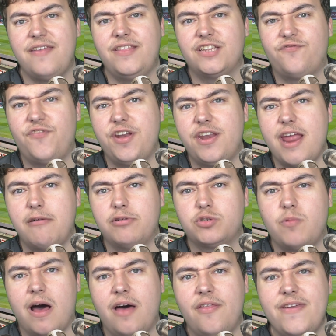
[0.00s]
in this video
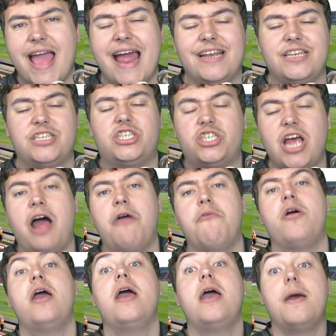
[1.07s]
as well at the end. So.